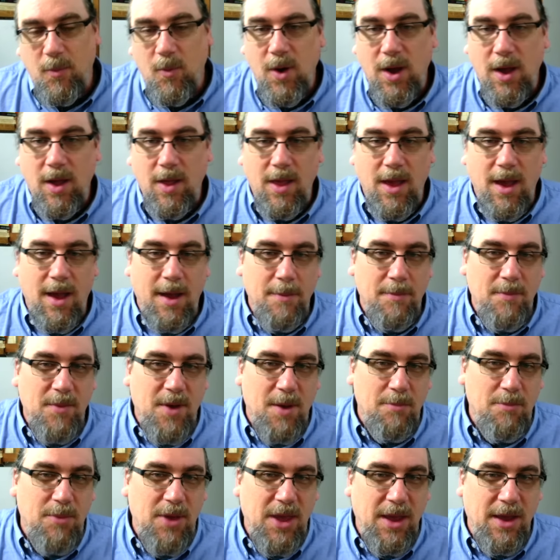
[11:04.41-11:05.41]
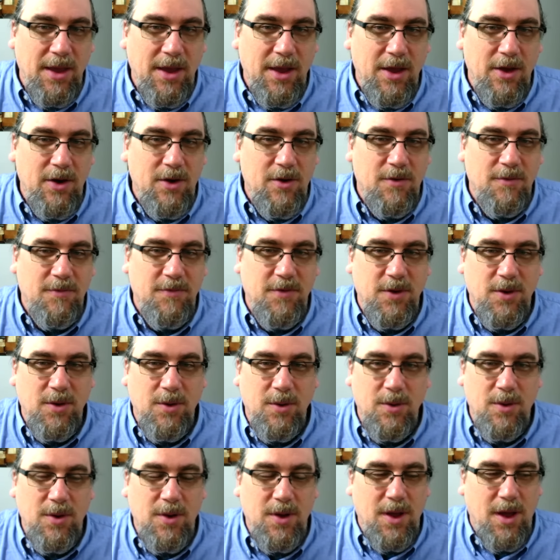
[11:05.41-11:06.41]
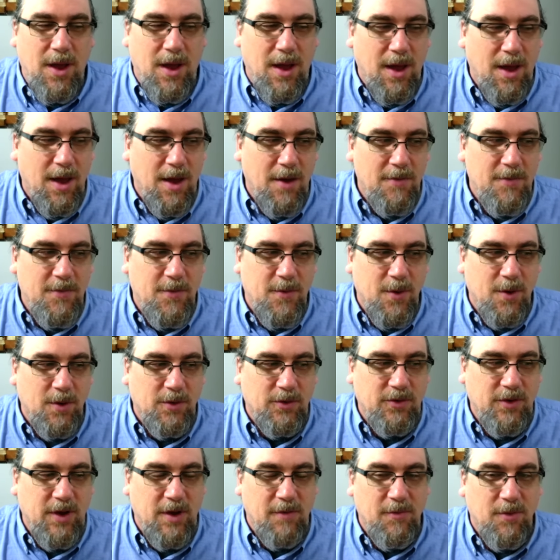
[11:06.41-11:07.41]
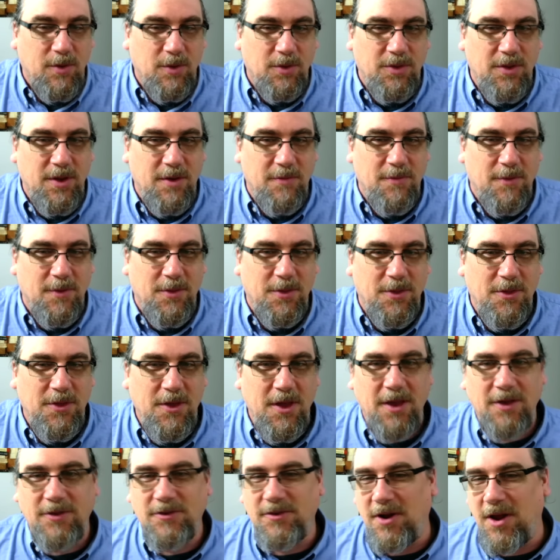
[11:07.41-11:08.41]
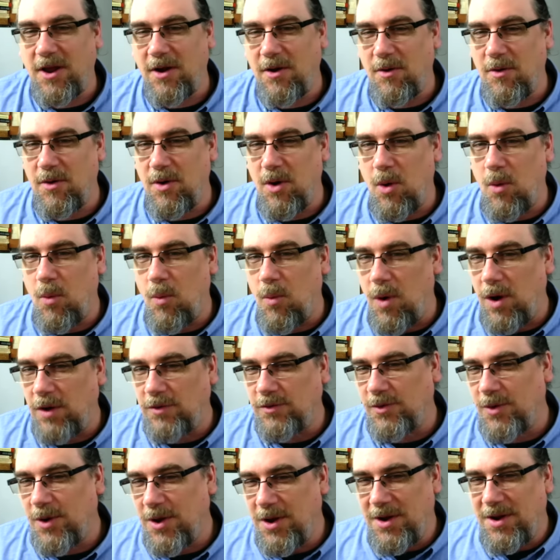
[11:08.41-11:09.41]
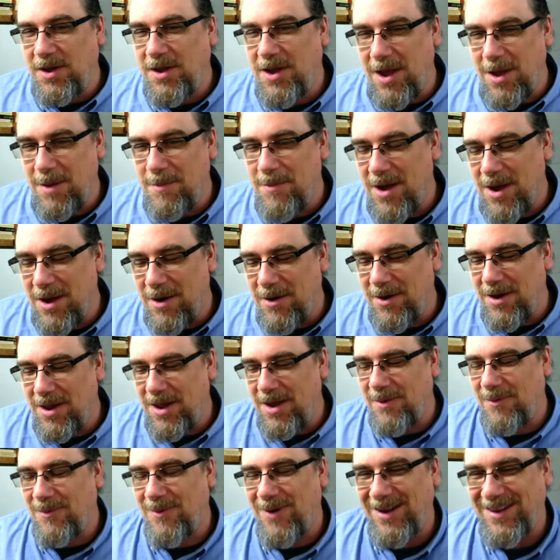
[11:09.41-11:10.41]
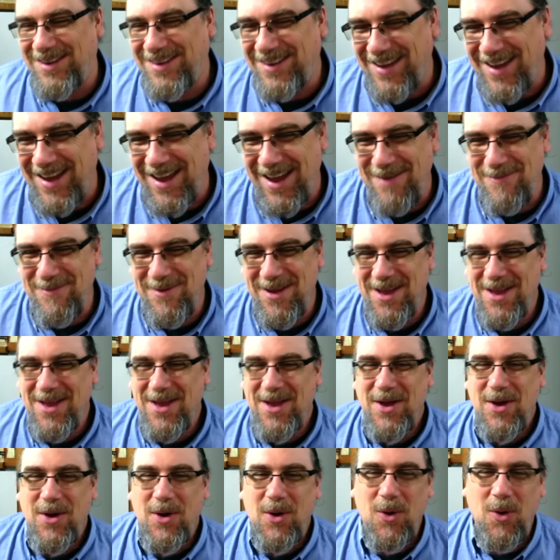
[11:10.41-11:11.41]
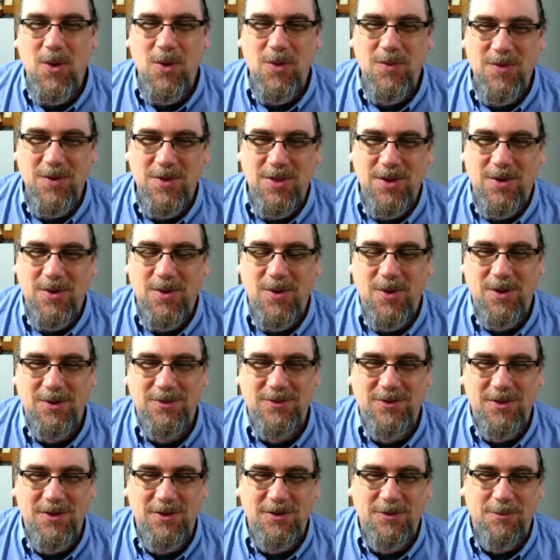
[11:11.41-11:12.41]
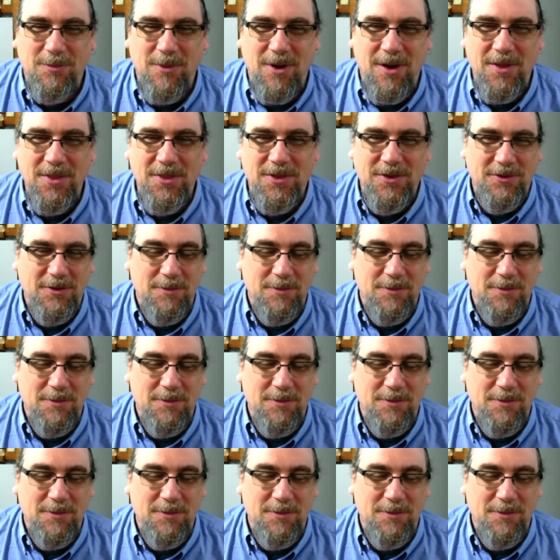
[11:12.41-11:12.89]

Well, I'm, I'm being interviewed uh, for several different things, and I don't know what's going to come out at what time over the course of this month.